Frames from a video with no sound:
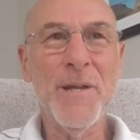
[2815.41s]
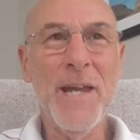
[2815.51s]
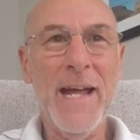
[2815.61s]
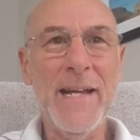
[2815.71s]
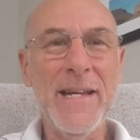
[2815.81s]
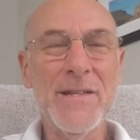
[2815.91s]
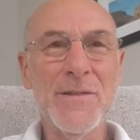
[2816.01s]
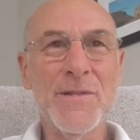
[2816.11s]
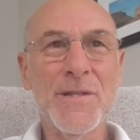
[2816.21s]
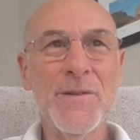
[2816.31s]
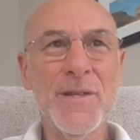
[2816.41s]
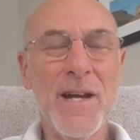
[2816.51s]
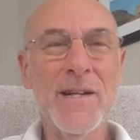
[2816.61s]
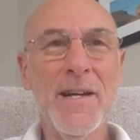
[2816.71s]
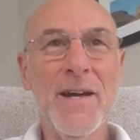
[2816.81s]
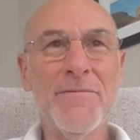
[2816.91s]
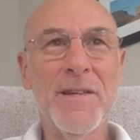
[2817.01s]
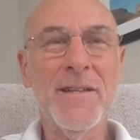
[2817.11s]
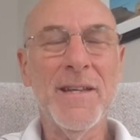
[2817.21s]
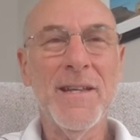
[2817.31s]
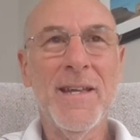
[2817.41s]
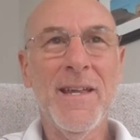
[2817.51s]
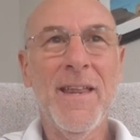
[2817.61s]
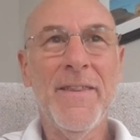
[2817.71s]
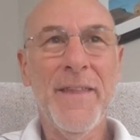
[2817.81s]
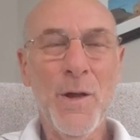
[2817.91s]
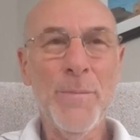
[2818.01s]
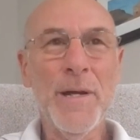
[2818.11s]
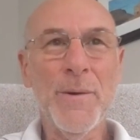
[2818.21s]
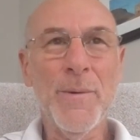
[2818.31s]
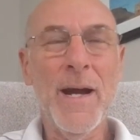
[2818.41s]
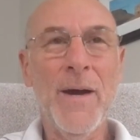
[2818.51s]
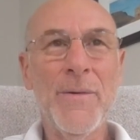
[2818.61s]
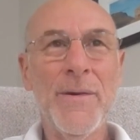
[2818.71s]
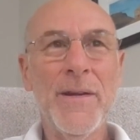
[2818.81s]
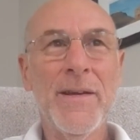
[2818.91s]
the 90s are still young enough that they'll be around.